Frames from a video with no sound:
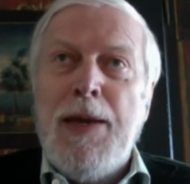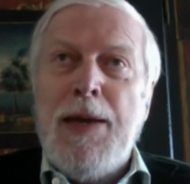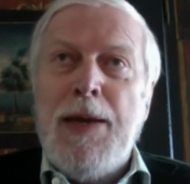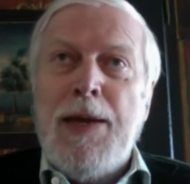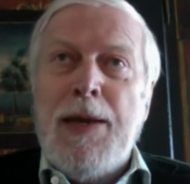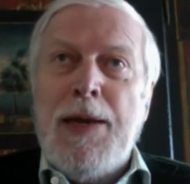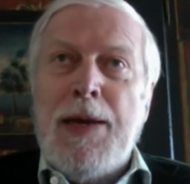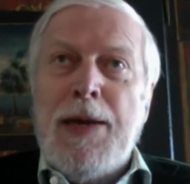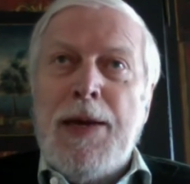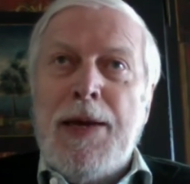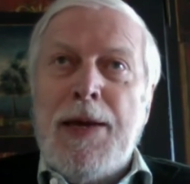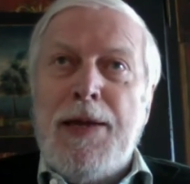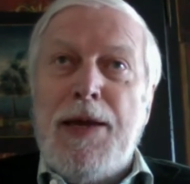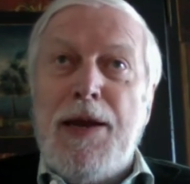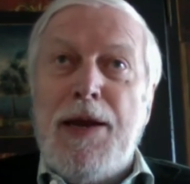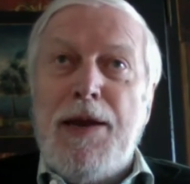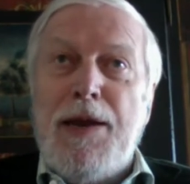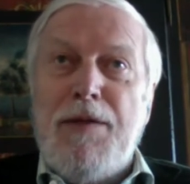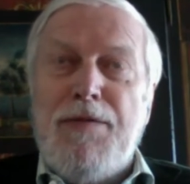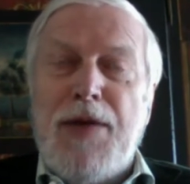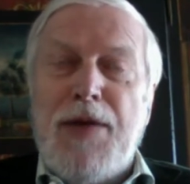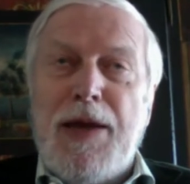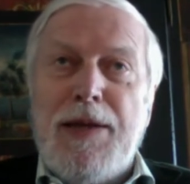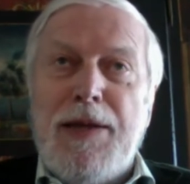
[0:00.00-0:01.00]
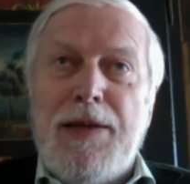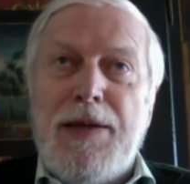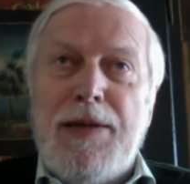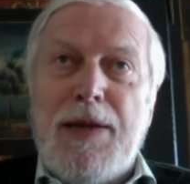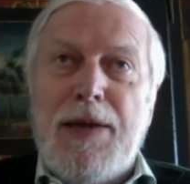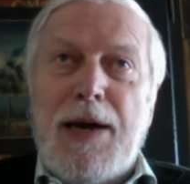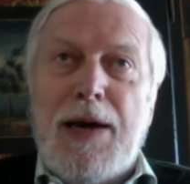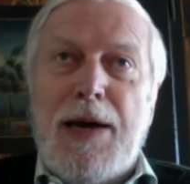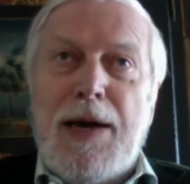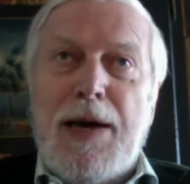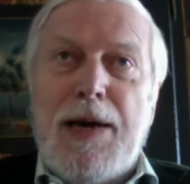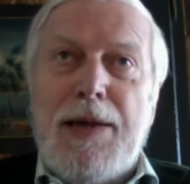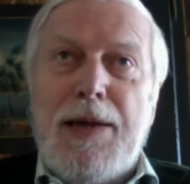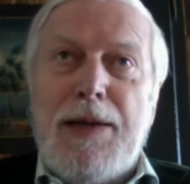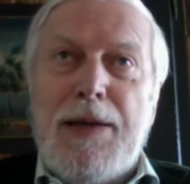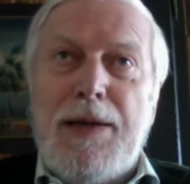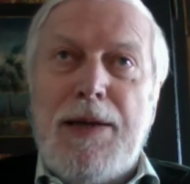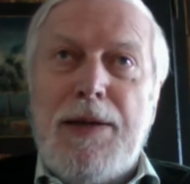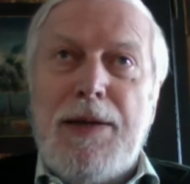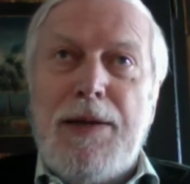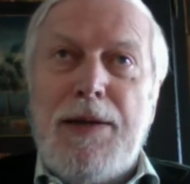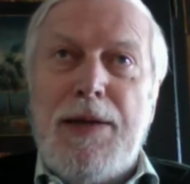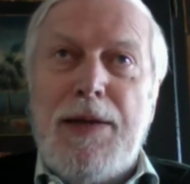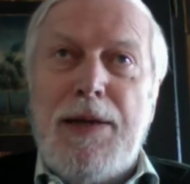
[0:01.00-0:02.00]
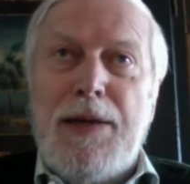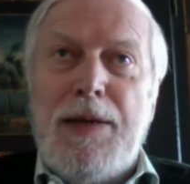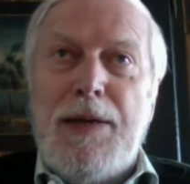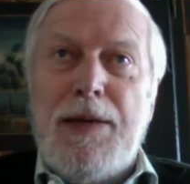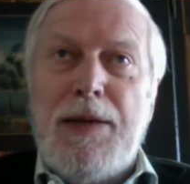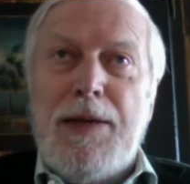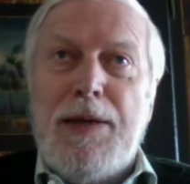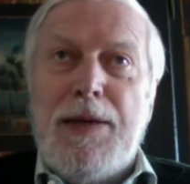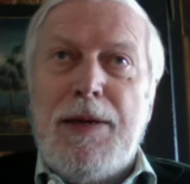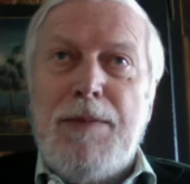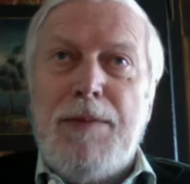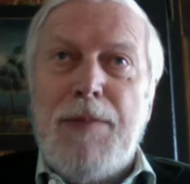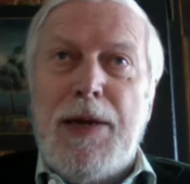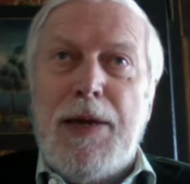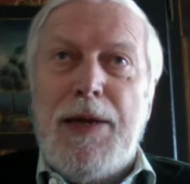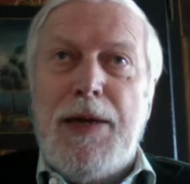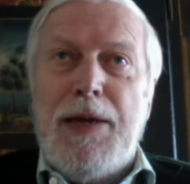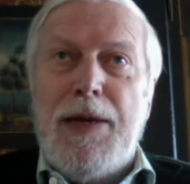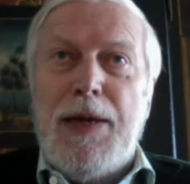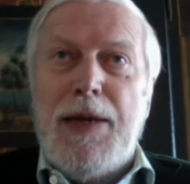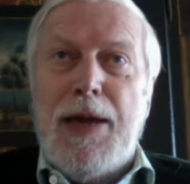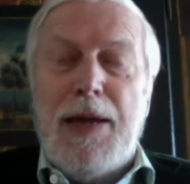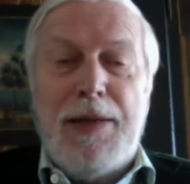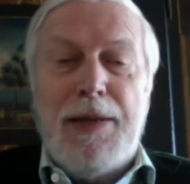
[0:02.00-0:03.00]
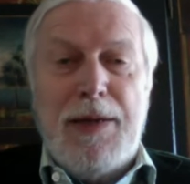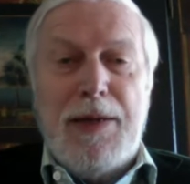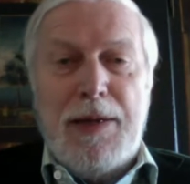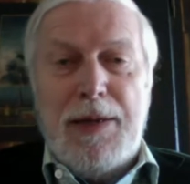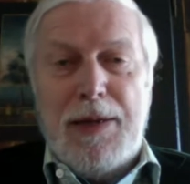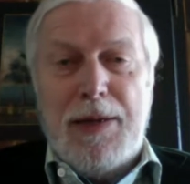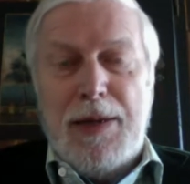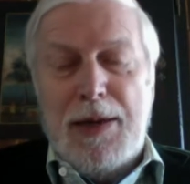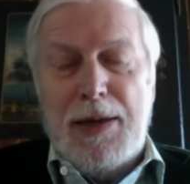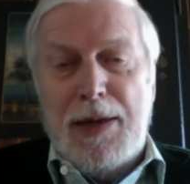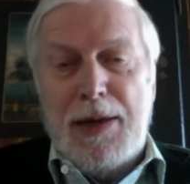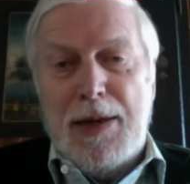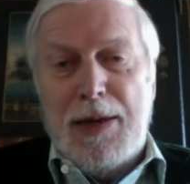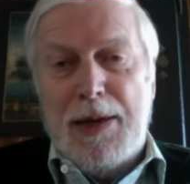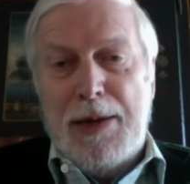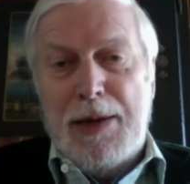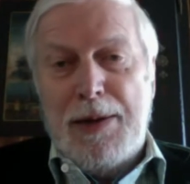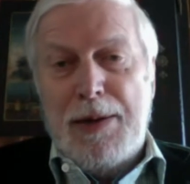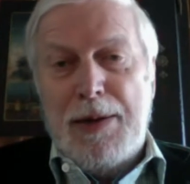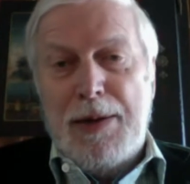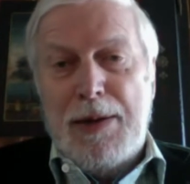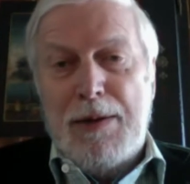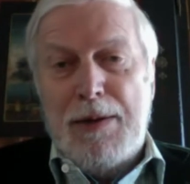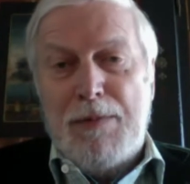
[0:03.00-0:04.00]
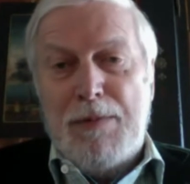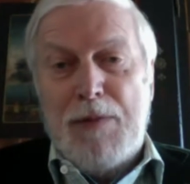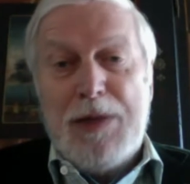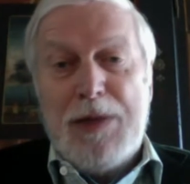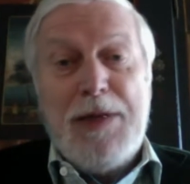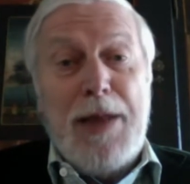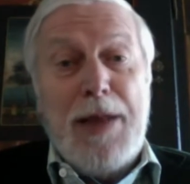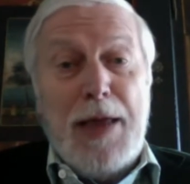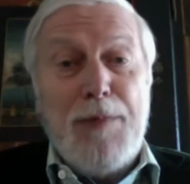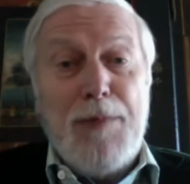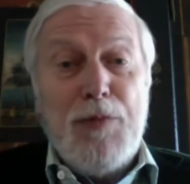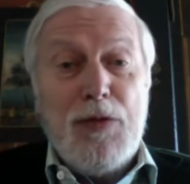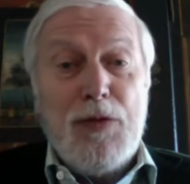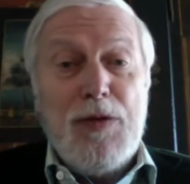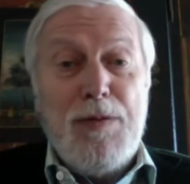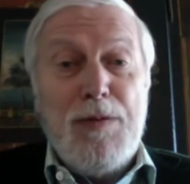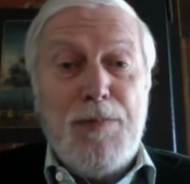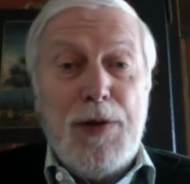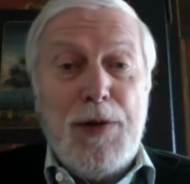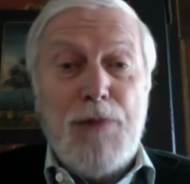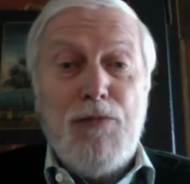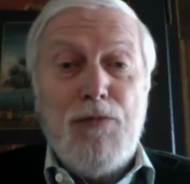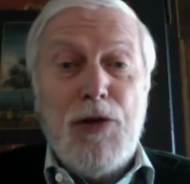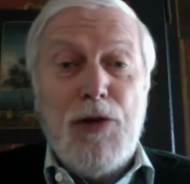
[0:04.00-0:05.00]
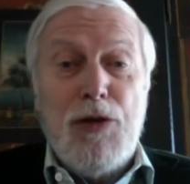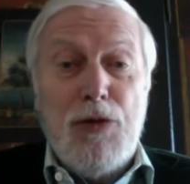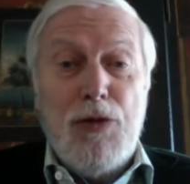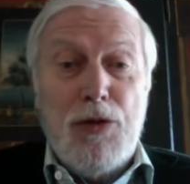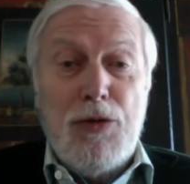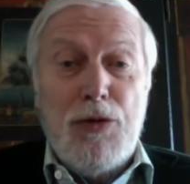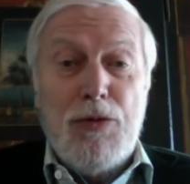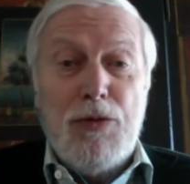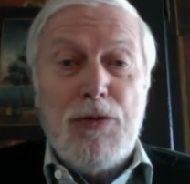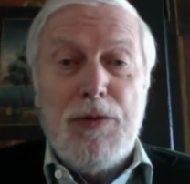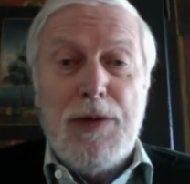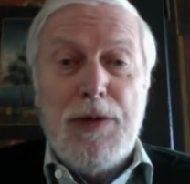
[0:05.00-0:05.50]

in any event, uh, the committee ended, uh, wasn't able to be renewed.